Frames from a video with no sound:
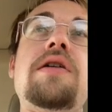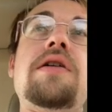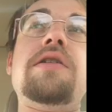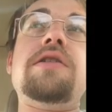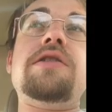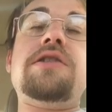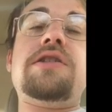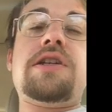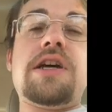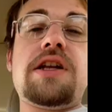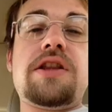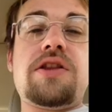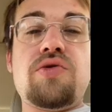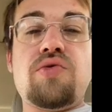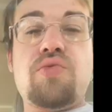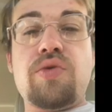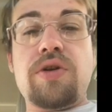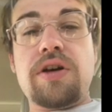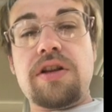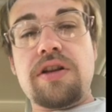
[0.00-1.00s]
just at the
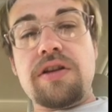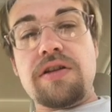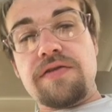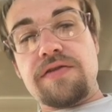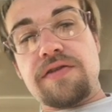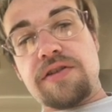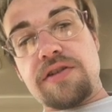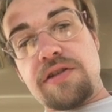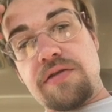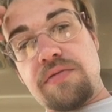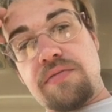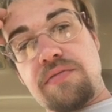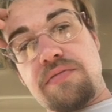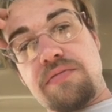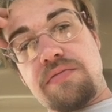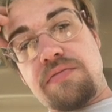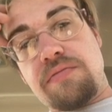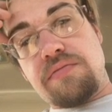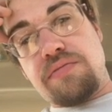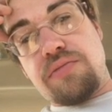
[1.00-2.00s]
will of some
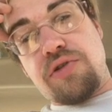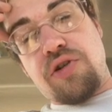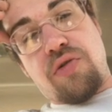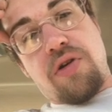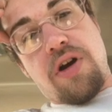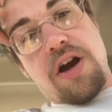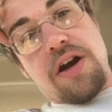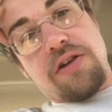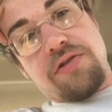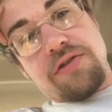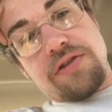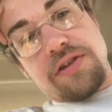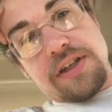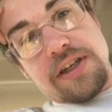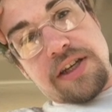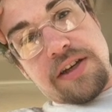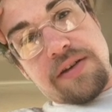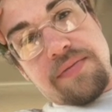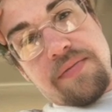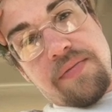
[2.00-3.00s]

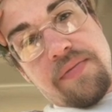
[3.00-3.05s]
bureaucracy.